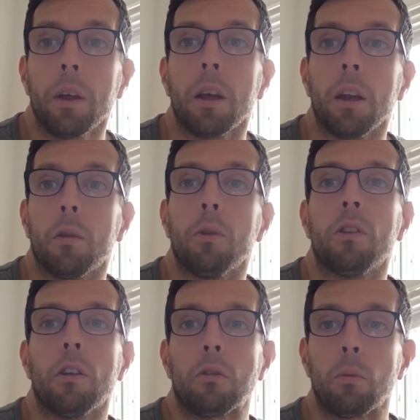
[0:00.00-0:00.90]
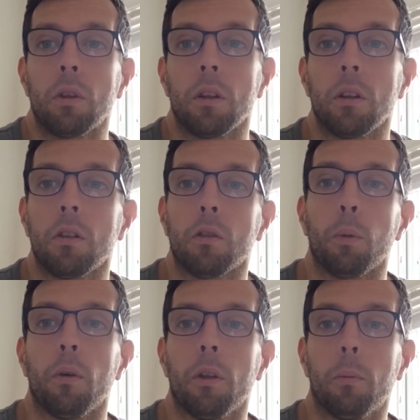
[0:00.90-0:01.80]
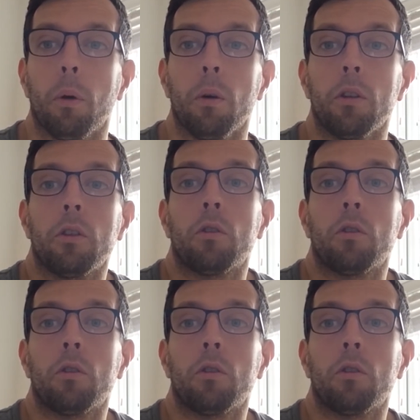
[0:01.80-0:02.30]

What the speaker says: You need to be saying something that's exploring the poet's